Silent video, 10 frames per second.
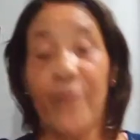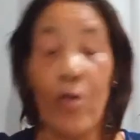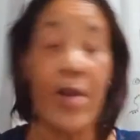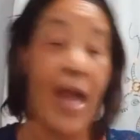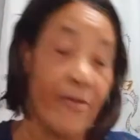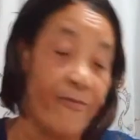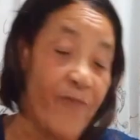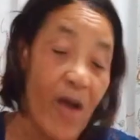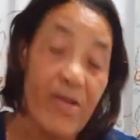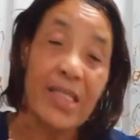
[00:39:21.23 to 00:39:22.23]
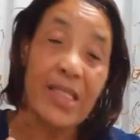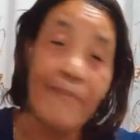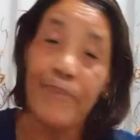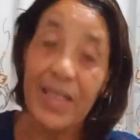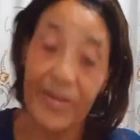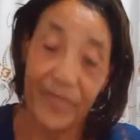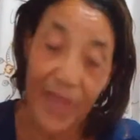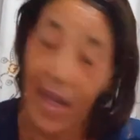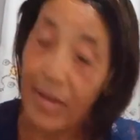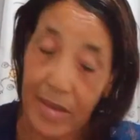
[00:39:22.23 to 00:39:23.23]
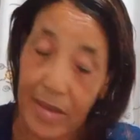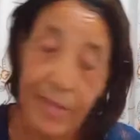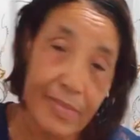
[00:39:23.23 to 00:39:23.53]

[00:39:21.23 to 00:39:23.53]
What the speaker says: fluid and the very simplest of things